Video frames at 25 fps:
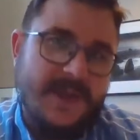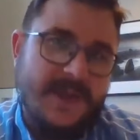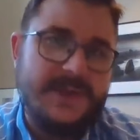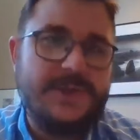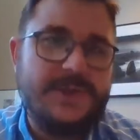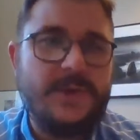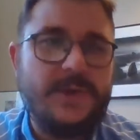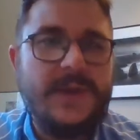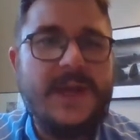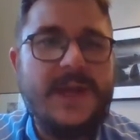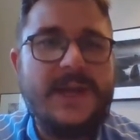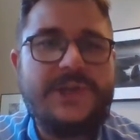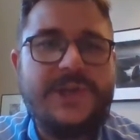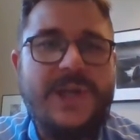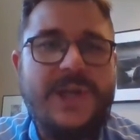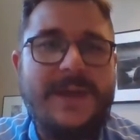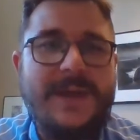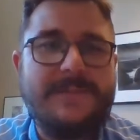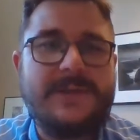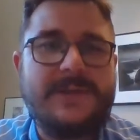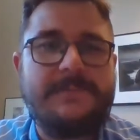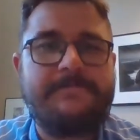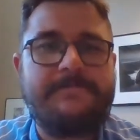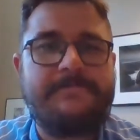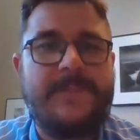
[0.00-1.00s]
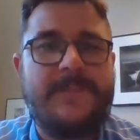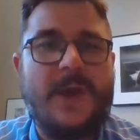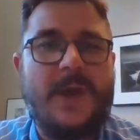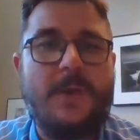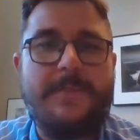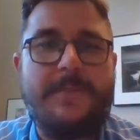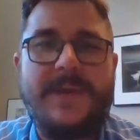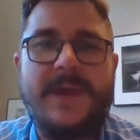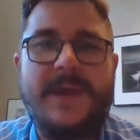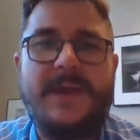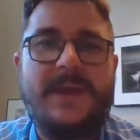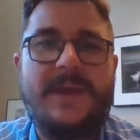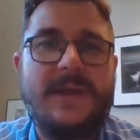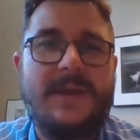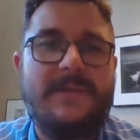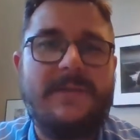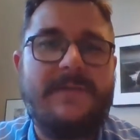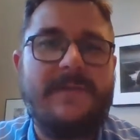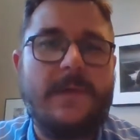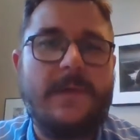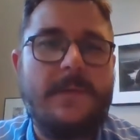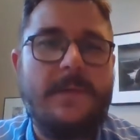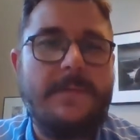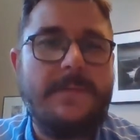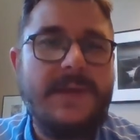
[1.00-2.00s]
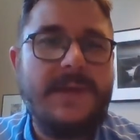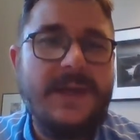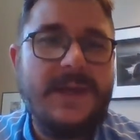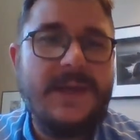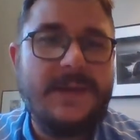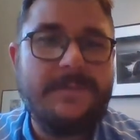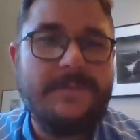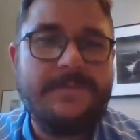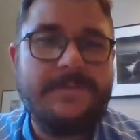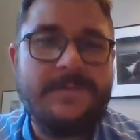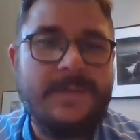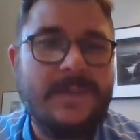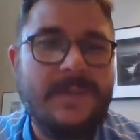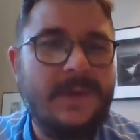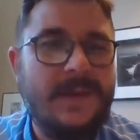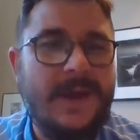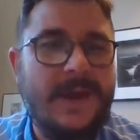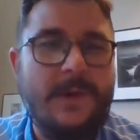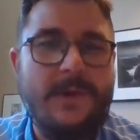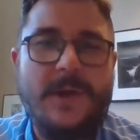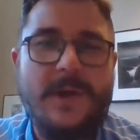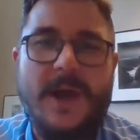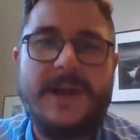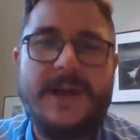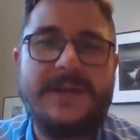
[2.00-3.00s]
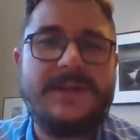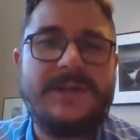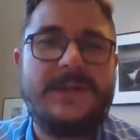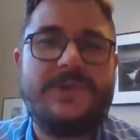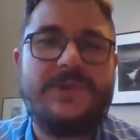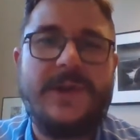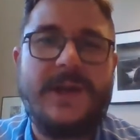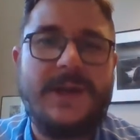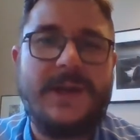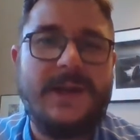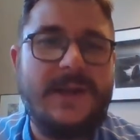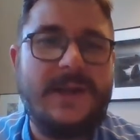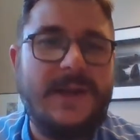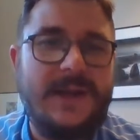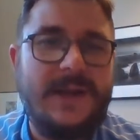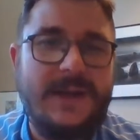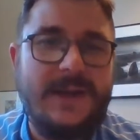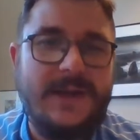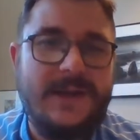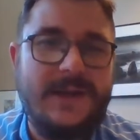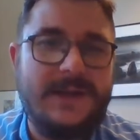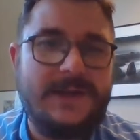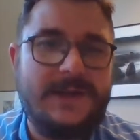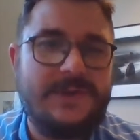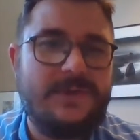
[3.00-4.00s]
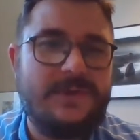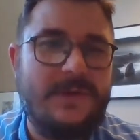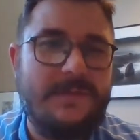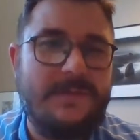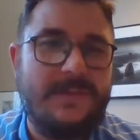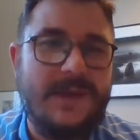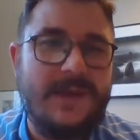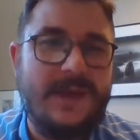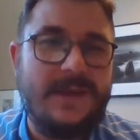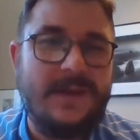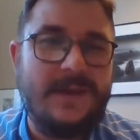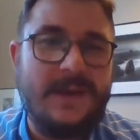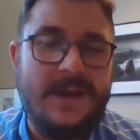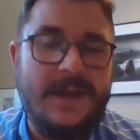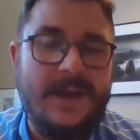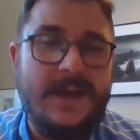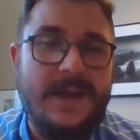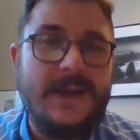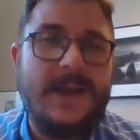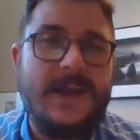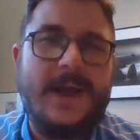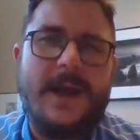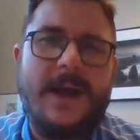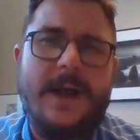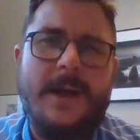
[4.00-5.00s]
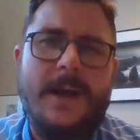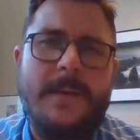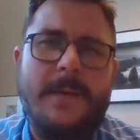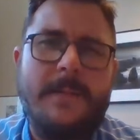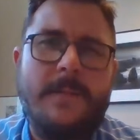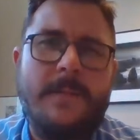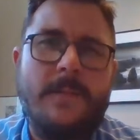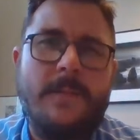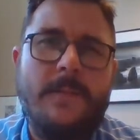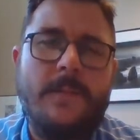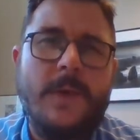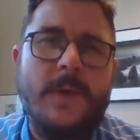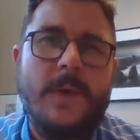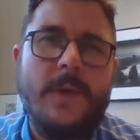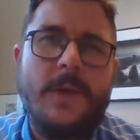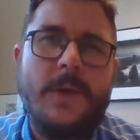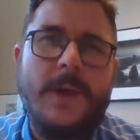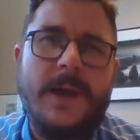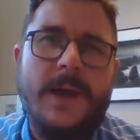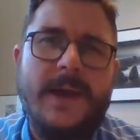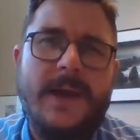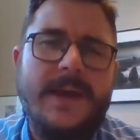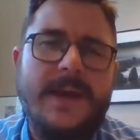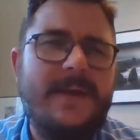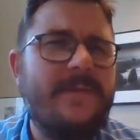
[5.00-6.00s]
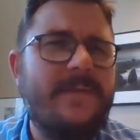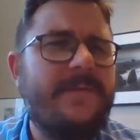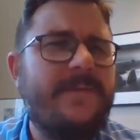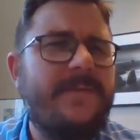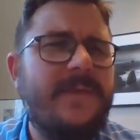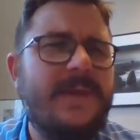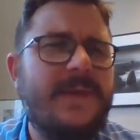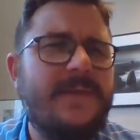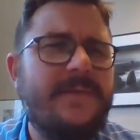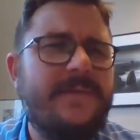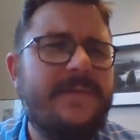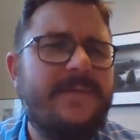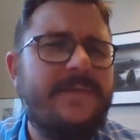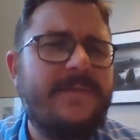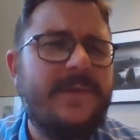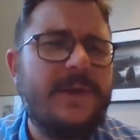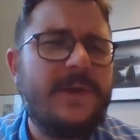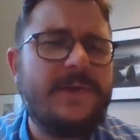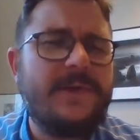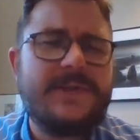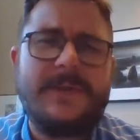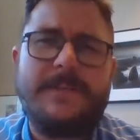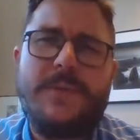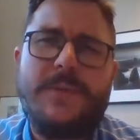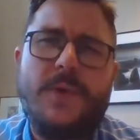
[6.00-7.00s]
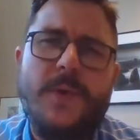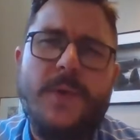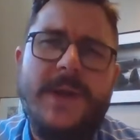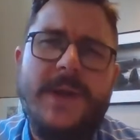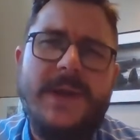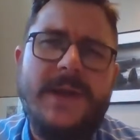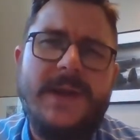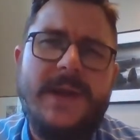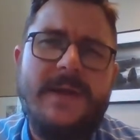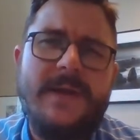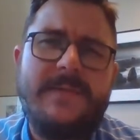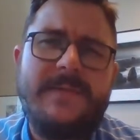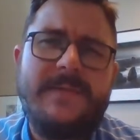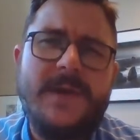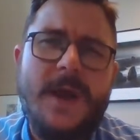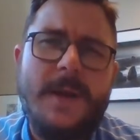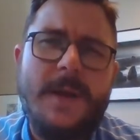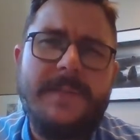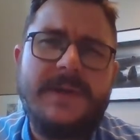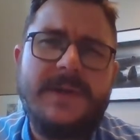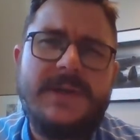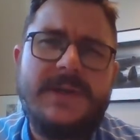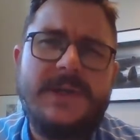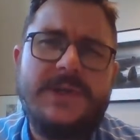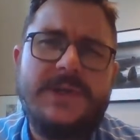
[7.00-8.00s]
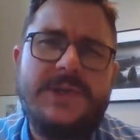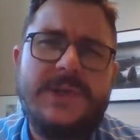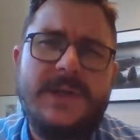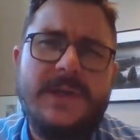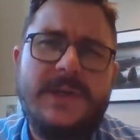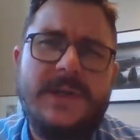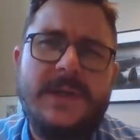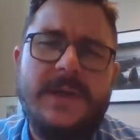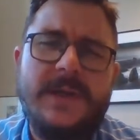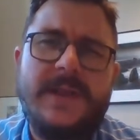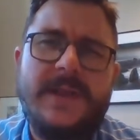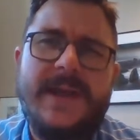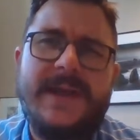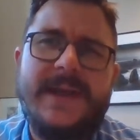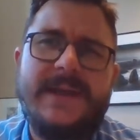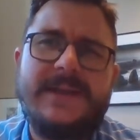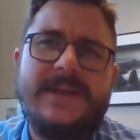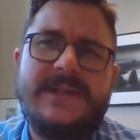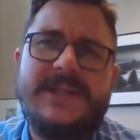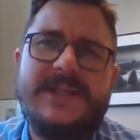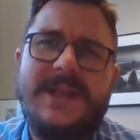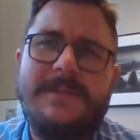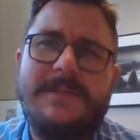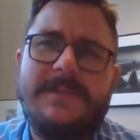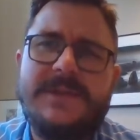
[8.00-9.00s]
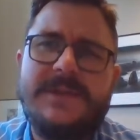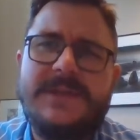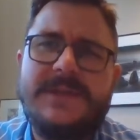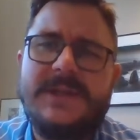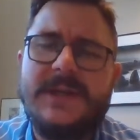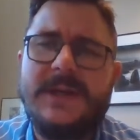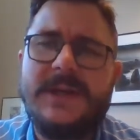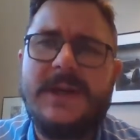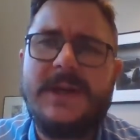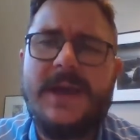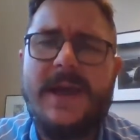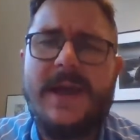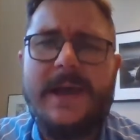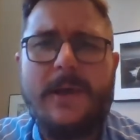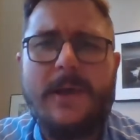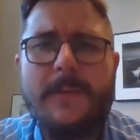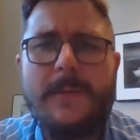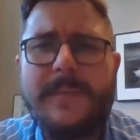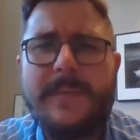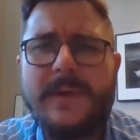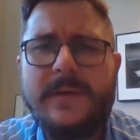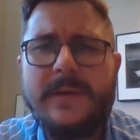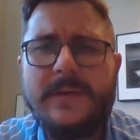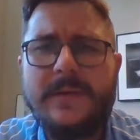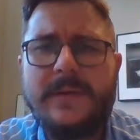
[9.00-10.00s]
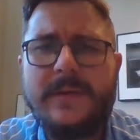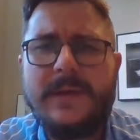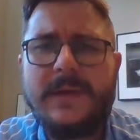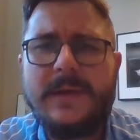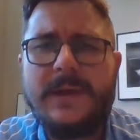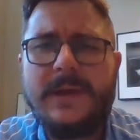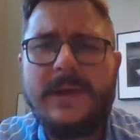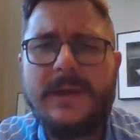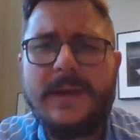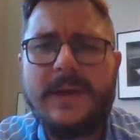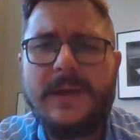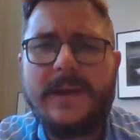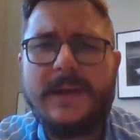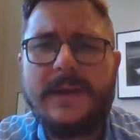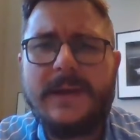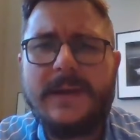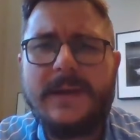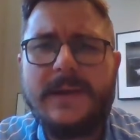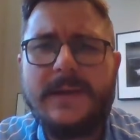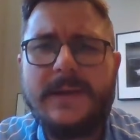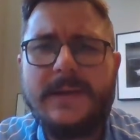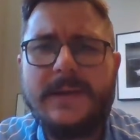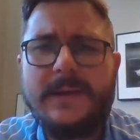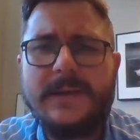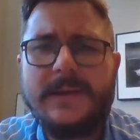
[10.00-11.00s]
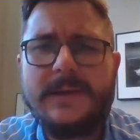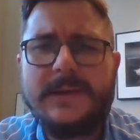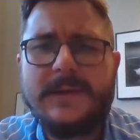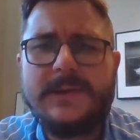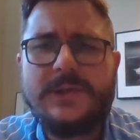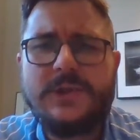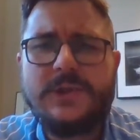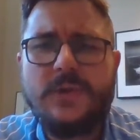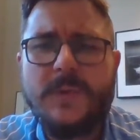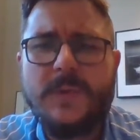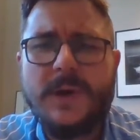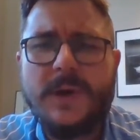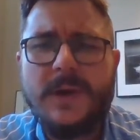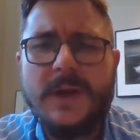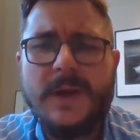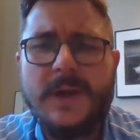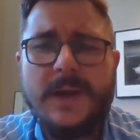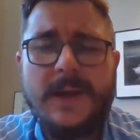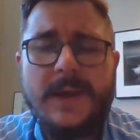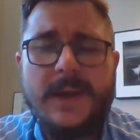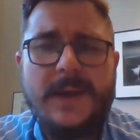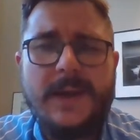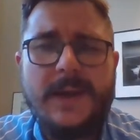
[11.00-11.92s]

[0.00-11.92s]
history has shaped how big can a firm be? How concentrated can an industry be? Um, if there's a point of competition that seems to help the consumer,